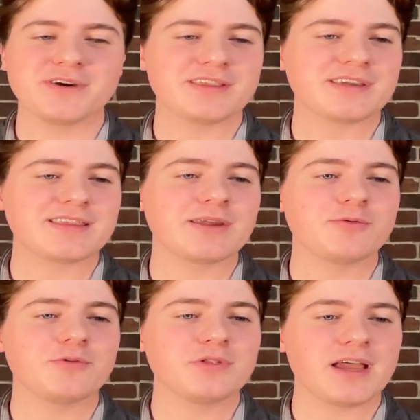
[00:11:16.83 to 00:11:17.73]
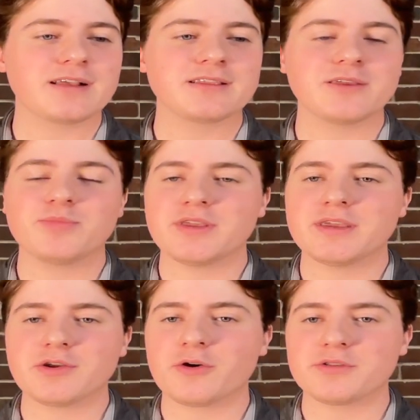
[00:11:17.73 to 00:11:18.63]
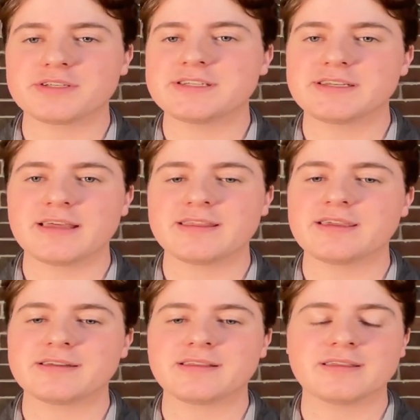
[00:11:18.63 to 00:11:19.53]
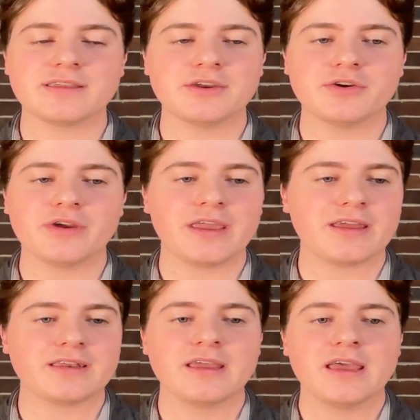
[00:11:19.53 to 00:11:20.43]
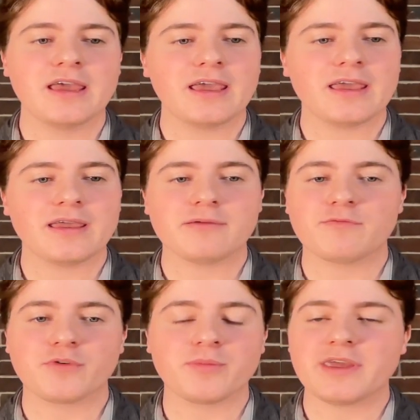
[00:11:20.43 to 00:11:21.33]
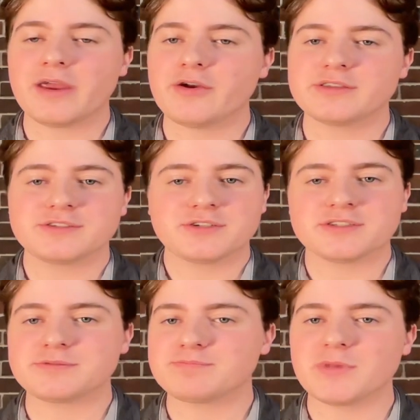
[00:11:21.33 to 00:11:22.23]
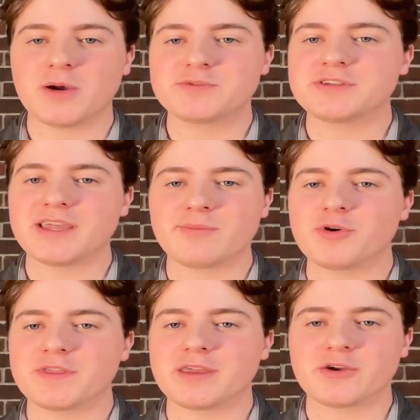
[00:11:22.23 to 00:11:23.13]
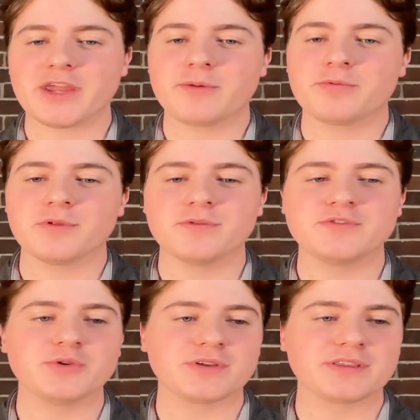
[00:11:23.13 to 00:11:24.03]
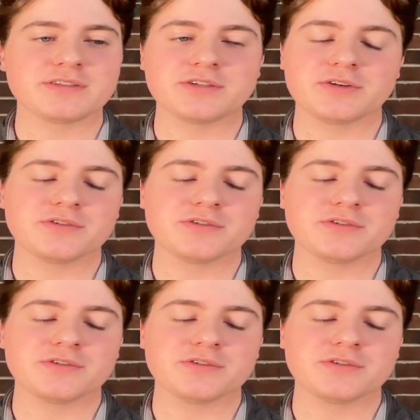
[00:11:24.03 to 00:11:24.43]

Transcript: I think they will likely be in Arlington at the end of the year, and from there, it's just up to them what they are capable of doing this year.